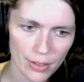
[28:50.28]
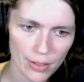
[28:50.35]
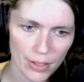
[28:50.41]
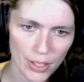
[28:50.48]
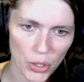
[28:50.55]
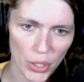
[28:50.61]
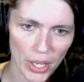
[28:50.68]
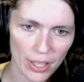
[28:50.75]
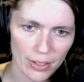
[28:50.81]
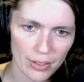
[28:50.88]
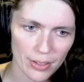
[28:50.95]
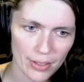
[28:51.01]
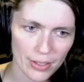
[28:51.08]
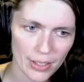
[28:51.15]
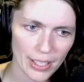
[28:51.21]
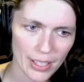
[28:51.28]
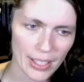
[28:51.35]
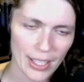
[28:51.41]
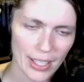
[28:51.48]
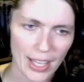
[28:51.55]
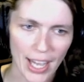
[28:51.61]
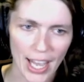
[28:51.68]
Okay.
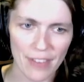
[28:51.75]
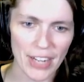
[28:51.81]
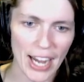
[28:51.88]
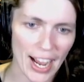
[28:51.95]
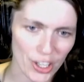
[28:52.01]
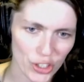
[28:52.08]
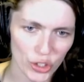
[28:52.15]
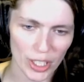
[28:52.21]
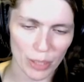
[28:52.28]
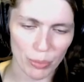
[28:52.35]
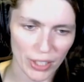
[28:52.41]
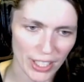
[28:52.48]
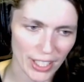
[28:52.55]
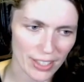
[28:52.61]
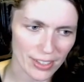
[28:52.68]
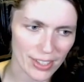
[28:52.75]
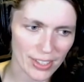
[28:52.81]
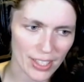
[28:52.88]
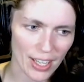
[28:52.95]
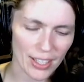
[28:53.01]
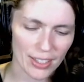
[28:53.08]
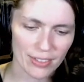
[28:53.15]
I haven't actually played against this
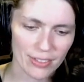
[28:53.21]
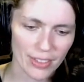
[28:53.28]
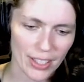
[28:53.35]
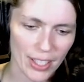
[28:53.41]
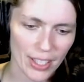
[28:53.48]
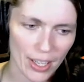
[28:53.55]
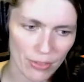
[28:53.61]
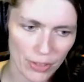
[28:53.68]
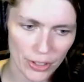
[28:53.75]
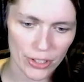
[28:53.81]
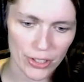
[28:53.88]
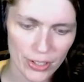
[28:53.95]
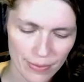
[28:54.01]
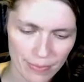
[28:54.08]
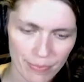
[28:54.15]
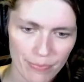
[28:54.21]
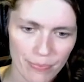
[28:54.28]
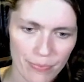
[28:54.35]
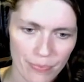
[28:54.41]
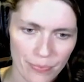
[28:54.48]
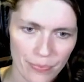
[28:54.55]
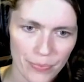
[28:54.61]
guy, like, ever.
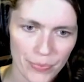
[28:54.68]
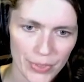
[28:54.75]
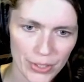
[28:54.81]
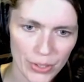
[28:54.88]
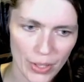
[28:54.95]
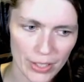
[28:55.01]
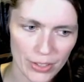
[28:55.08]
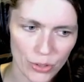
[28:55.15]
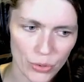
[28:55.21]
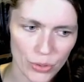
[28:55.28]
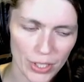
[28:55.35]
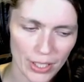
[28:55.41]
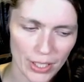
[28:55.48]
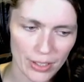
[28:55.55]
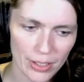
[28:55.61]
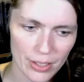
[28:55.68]
So that's interesting.